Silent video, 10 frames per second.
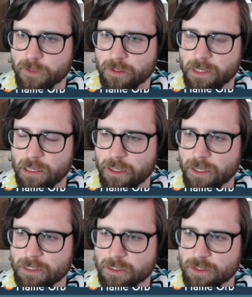Cali
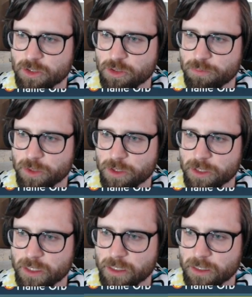Ice is super good
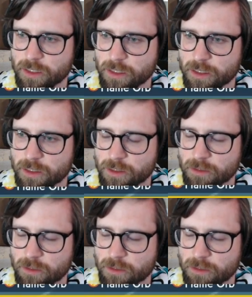here.